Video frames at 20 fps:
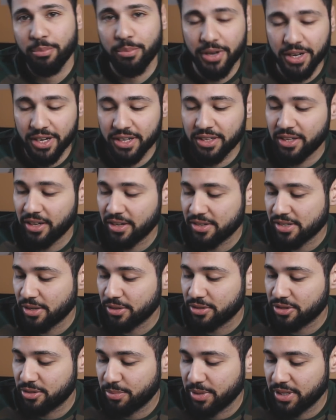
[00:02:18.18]
But it turns
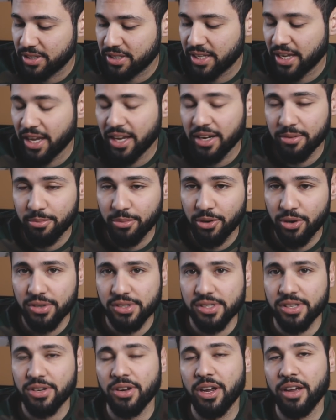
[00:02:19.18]
out to be 10 because
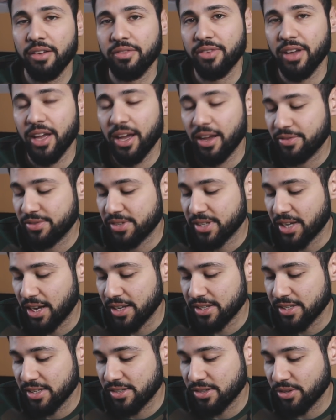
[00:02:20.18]
they don't have half
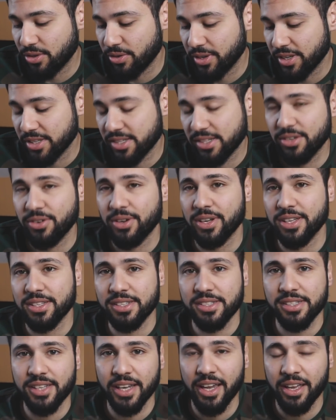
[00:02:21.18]
sizes. So it's US
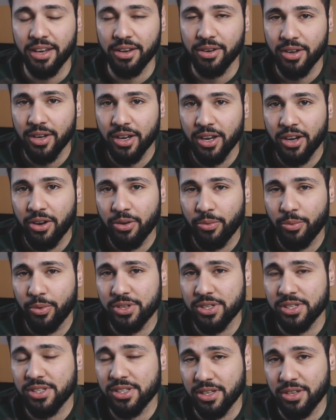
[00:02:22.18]
10, which
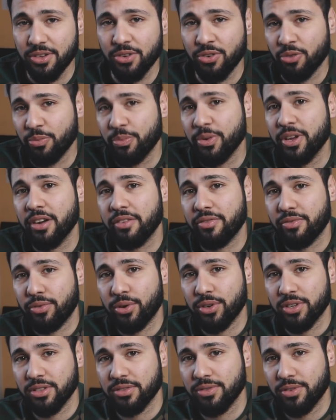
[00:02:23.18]
is European
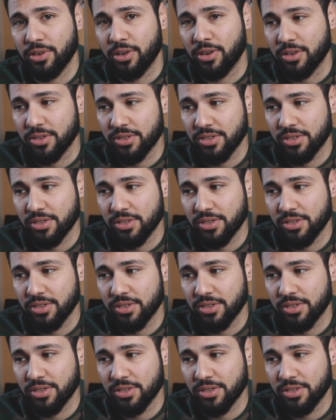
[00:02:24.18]
44.